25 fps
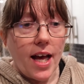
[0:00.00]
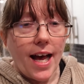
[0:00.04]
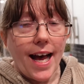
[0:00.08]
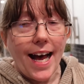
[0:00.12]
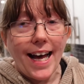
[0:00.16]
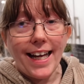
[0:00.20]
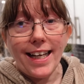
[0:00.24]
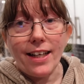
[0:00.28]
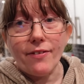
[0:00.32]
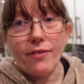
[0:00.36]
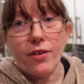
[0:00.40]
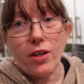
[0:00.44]

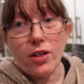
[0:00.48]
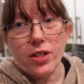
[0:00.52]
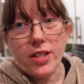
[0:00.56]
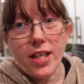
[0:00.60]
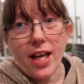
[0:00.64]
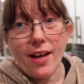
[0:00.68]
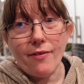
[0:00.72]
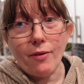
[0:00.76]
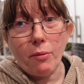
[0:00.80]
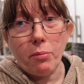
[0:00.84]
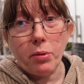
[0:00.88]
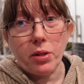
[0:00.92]
And I've got to
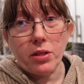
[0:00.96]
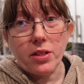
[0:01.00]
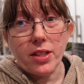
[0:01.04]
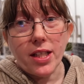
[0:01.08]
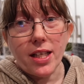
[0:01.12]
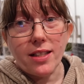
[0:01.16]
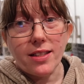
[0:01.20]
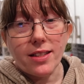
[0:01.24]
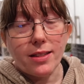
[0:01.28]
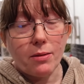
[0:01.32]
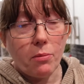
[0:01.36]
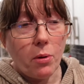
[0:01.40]
have a blood
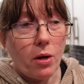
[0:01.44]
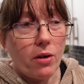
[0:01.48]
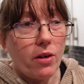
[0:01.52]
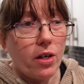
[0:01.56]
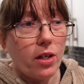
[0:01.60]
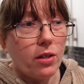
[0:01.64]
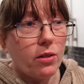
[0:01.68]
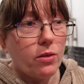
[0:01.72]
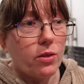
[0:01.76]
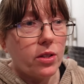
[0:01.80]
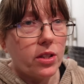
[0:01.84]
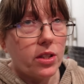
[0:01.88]
test
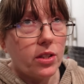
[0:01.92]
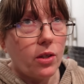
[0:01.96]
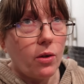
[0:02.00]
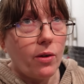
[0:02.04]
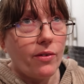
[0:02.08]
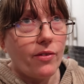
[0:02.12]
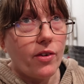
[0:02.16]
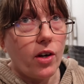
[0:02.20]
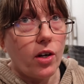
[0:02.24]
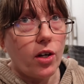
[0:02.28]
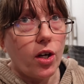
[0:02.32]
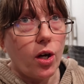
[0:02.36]
tomorrow, so
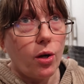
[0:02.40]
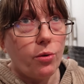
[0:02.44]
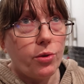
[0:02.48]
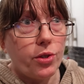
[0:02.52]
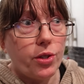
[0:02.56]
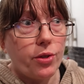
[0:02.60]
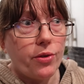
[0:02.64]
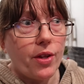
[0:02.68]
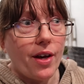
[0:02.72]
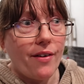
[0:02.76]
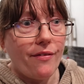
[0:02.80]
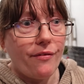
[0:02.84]
I've got to go and
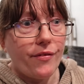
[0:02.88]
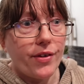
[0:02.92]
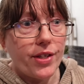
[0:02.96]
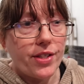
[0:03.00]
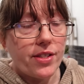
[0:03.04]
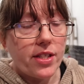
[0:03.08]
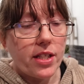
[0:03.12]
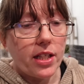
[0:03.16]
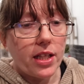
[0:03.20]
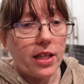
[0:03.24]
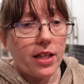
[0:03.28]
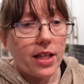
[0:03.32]
do that
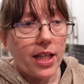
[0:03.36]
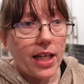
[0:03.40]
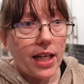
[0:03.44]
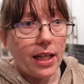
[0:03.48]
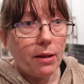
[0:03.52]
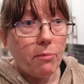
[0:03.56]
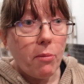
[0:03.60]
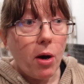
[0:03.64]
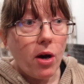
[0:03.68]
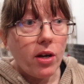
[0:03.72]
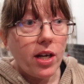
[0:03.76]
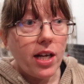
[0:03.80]
first thing in
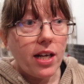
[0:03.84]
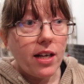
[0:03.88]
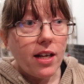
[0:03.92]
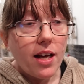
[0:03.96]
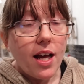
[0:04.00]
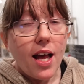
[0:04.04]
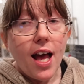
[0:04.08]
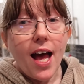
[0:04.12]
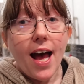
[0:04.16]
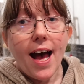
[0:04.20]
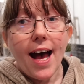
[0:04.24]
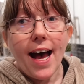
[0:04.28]
the morning, and
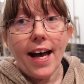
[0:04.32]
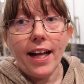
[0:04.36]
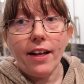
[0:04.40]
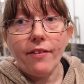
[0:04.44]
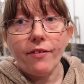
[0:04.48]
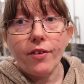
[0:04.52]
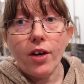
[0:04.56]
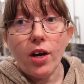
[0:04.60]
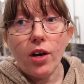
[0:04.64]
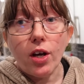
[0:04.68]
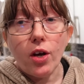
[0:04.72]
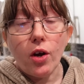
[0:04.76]

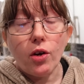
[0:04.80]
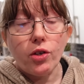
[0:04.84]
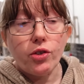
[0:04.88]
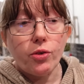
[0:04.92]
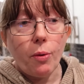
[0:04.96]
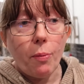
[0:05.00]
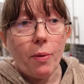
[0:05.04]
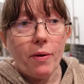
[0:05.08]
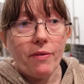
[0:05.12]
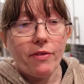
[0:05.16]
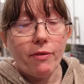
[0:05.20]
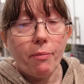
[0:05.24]
I've got to go and
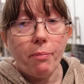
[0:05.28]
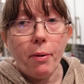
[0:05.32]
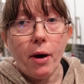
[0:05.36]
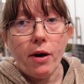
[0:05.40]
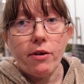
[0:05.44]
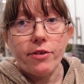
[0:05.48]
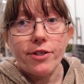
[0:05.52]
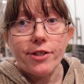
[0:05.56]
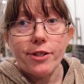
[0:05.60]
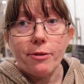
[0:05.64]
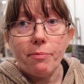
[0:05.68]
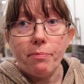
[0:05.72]
drop off the
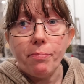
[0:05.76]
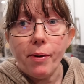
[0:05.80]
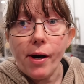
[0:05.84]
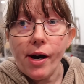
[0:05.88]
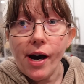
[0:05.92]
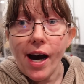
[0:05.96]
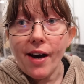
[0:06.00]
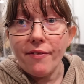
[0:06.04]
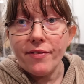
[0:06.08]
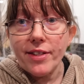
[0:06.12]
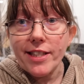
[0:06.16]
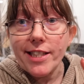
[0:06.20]
post.
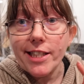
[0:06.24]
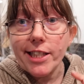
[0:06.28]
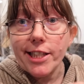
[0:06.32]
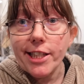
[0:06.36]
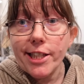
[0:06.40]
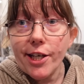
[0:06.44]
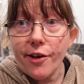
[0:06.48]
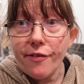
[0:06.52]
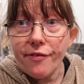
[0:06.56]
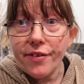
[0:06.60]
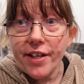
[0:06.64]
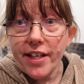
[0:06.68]
But I've
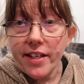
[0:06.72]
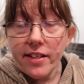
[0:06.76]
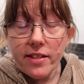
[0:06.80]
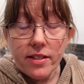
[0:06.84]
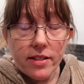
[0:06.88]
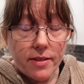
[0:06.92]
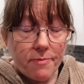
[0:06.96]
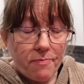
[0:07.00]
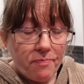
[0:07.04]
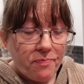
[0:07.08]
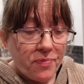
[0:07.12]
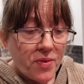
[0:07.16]

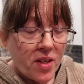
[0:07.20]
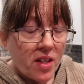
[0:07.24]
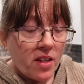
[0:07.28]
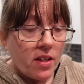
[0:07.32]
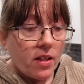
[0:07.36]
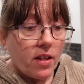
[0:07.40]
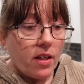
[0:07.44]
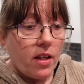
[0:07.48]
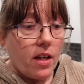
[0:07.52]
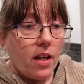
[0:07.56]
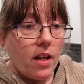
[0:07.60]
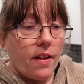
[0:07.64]
discovered
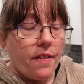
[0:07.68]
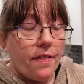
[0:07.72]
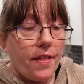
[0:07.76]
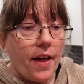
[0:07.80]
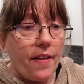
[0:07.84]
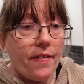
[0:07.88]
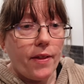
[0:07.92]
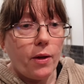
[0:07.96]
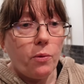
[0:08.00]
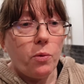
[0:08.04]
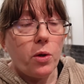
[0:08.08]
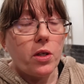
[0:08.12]

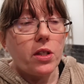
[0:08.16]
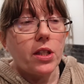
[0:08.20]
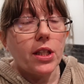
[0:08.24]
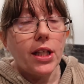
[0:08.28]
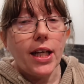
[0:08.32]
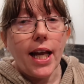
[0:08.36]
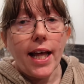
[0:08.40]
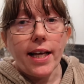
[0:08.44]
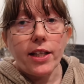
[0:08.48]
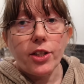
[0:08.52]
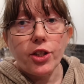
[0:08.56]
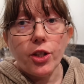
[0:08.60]
that they will
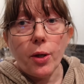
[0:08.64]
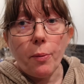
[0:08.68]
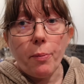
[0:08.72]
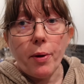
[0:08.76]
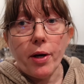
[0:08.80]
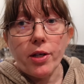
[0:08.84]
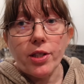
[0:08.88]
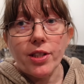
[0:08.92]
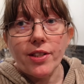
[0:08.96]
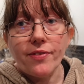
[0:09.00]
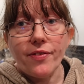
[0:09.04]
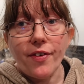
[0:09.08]
collect your
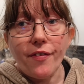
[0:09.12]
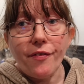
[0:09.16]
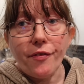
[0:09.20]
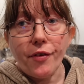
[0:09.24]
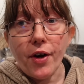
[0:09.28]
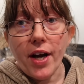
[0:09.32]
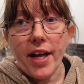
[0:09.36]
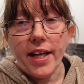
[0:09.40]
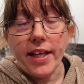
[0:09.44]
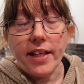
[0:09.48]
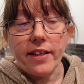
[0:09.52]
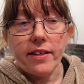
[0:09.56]
post for
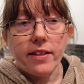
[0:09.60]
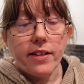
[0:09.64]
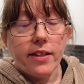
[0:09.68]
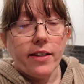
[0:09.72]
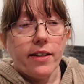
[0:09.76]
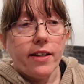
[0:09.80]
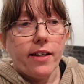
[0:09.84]
free.